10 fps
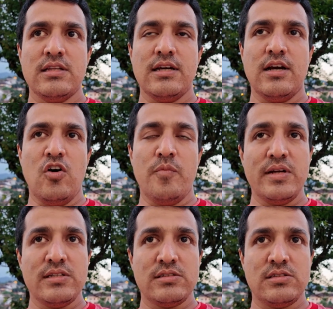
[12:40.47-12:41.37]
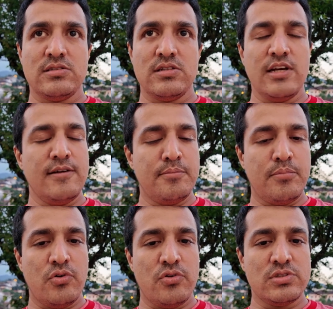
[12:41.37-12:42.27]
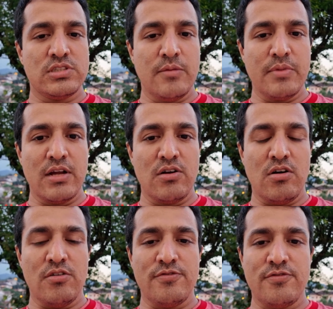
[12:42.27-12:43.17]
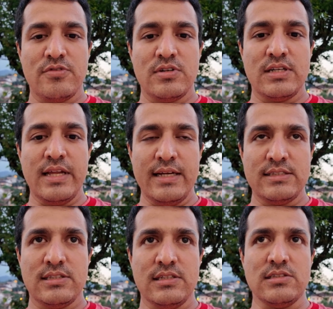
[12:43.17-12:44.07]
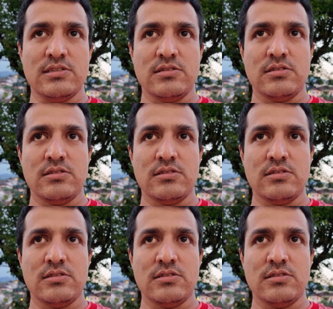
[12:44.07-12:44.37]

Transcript: the governments impose some kind of taxes